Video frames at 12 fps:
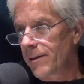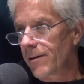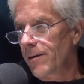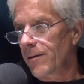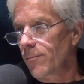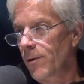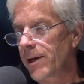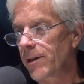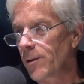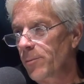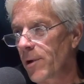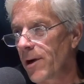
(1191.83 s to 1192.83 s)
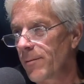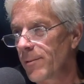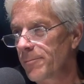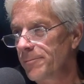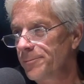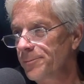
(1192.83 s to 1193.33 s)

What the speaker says: They're a regular problem.